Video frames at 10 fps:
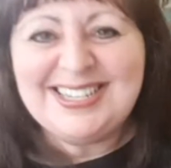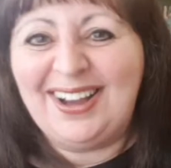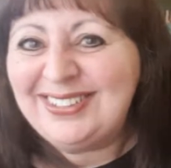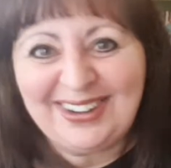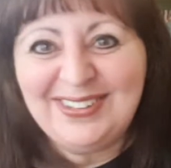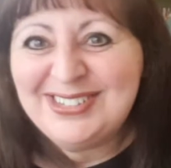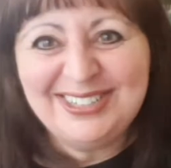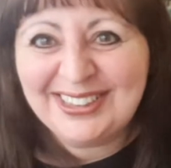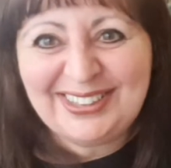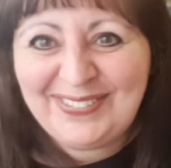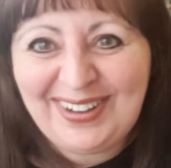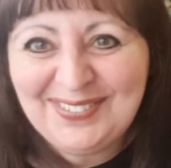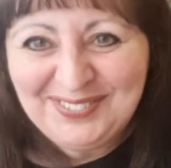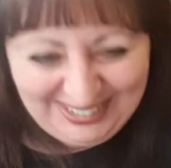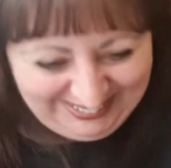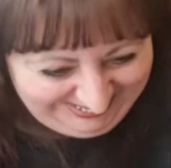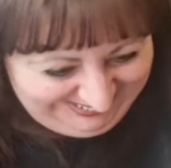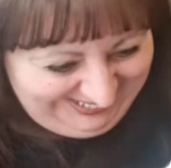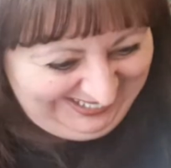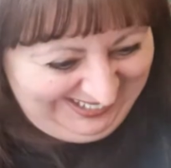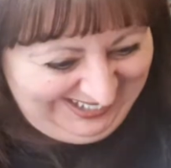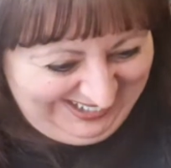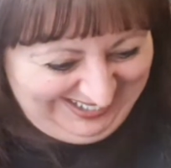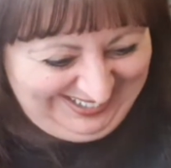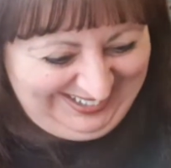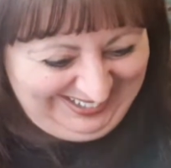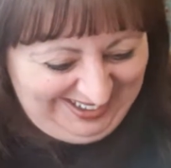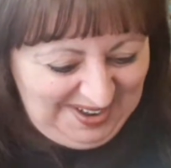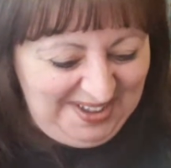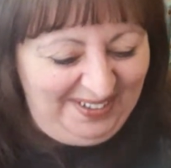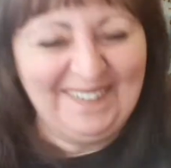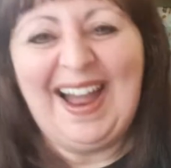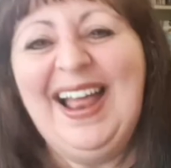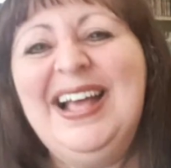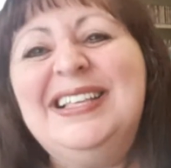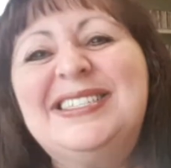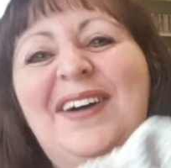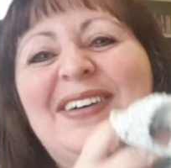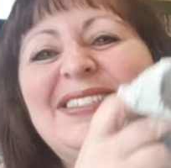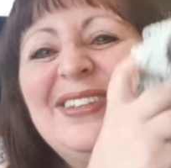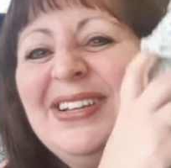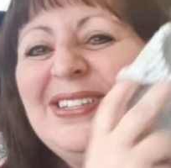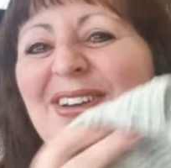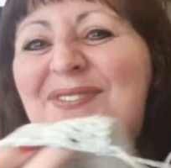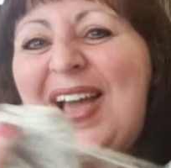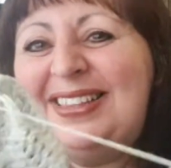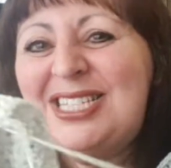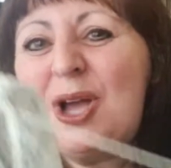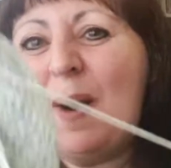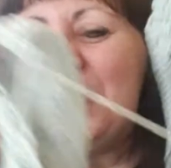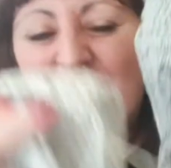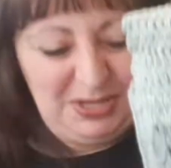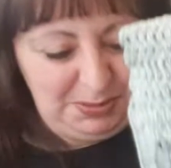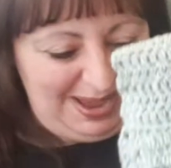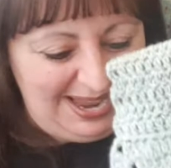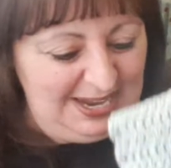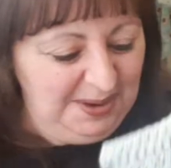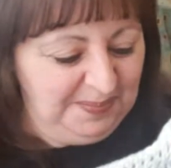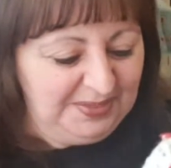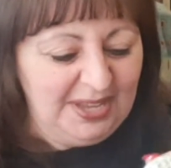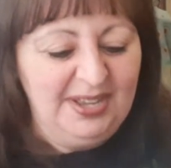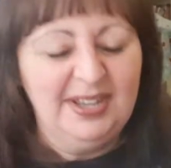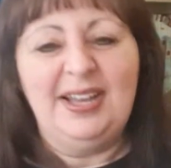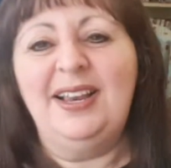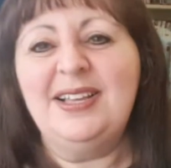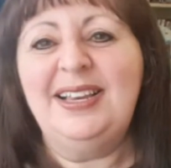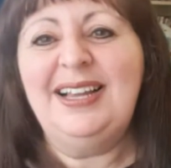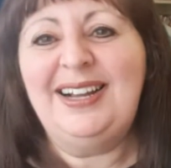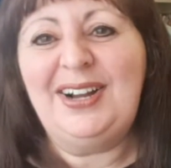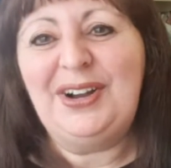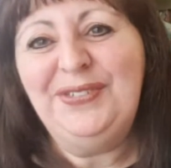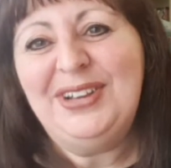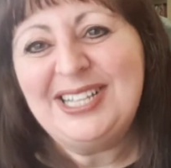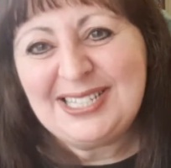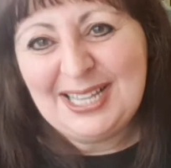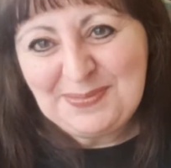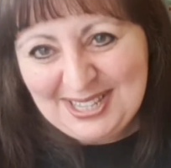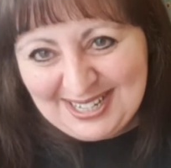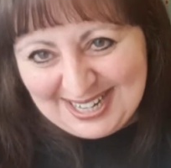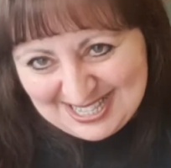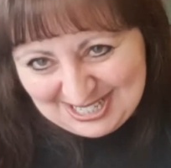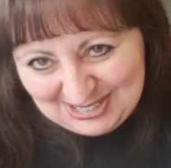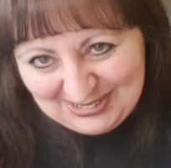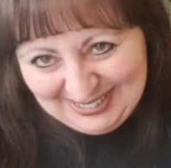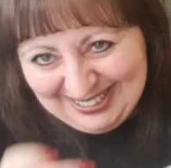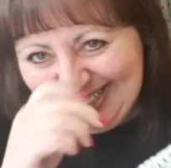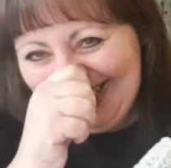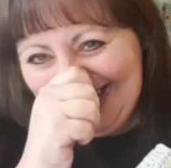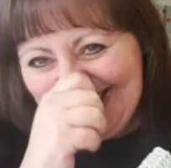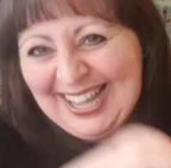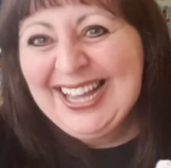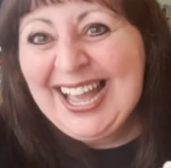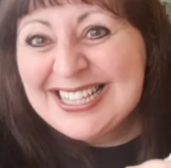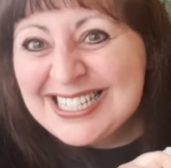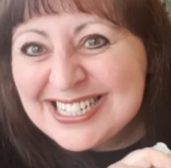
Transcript: I told you not to quote me on it. All right. So I was talking to you about this top that I was making. I fell asleep with it last night, as you